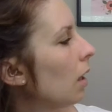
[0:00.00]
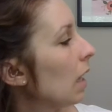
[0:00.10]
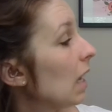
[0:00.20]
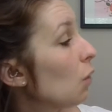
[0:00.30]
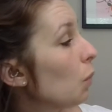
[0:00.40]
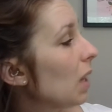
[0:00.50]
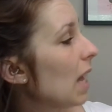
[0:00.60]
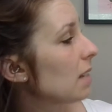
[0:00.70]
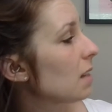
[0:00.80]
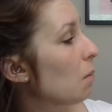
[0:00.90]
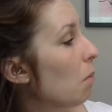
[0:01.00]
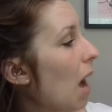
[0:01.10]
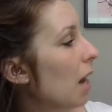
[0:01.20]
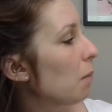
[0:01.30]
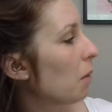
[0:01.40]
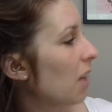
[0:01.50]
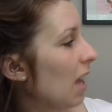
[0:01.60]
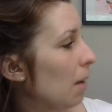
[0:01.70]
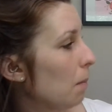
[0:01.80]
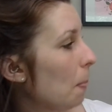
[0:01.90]
He had realized that the bottom of
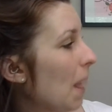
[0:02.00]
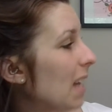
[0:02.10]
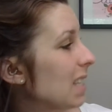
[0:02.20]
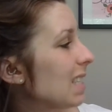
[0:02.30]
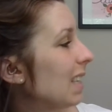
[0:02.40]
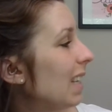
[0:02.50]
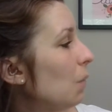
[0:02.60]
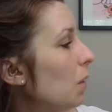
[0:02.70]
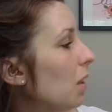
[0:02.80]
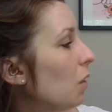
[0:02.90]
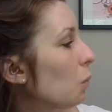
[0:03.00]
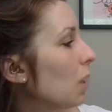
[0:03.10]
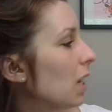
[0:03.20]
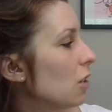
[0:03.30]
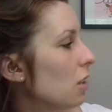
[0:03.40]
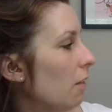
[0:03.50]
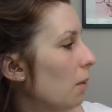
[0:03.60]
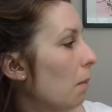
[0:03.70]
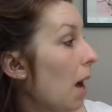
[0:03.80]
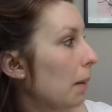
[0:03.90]
him had slid within the reach of the
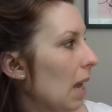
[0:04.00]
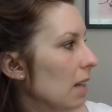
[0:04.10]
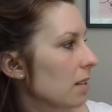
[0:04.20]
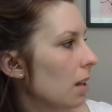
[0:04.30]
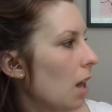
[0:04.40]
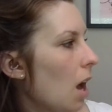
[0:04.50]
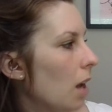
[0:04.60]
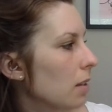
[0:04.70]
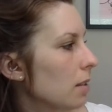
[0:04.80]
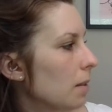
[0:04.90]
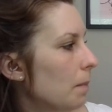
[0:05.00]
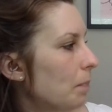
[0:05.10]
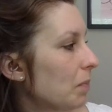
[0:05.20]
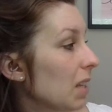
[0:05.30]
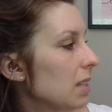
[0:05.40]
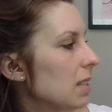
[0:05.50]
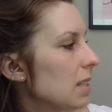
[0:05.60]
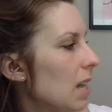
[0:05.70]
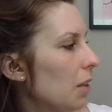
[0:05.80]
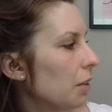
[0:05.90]
bobcat's claws.
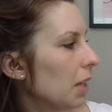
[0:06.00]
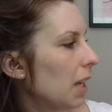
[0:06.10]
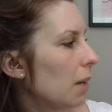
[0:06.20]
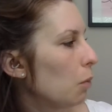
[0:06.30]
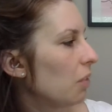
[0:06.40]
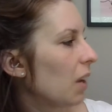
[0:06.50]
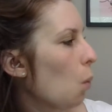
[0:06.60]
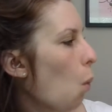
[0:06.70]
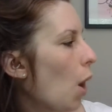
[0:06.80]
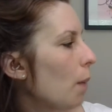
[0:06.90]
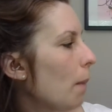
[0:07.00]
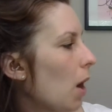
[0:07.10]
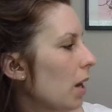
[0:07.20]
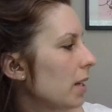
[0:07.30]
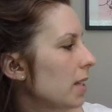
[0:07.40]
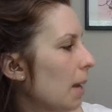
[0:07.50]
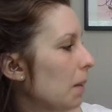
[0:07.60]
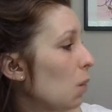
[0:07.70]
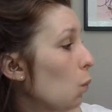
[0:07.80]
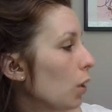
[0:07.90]
Stealthily, moving one paw at a time,
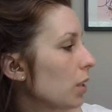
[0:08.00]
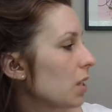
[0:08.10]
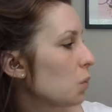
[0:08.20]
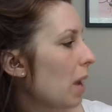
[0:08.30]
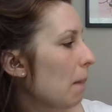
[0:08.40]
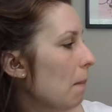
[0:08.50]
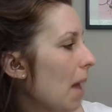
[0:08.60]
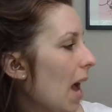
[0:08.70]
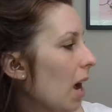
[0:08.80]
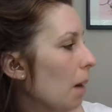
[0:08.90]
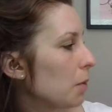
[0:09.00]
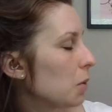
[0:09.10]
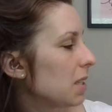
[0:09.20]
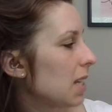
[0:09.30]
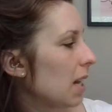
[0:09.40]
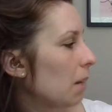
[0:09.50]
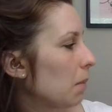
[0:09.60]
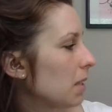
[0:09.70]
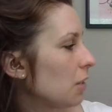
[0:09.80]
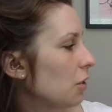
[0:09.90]
he worked his way back up to a standing
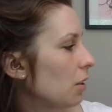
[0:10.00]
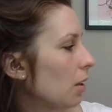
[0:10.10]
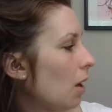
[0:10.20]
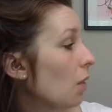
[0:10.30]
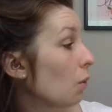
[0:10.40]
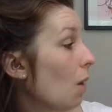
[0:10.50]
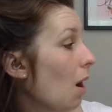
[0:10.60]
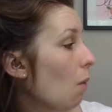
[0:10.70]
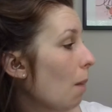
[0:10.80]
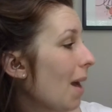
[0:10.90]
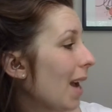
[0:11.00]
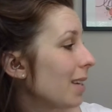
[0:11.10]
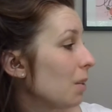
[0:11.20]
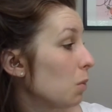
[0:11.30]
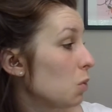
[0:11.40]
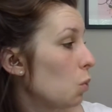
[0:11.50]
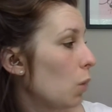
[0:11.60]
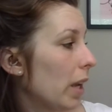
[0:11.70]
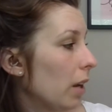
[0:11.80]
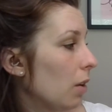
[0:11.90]
position. The rock wall behind him was
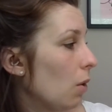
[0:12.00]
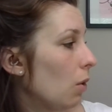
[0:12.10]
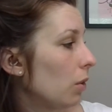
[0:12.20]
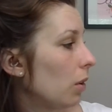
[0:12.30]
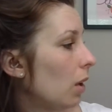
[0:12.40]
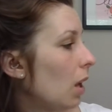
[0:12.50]
wicked cold.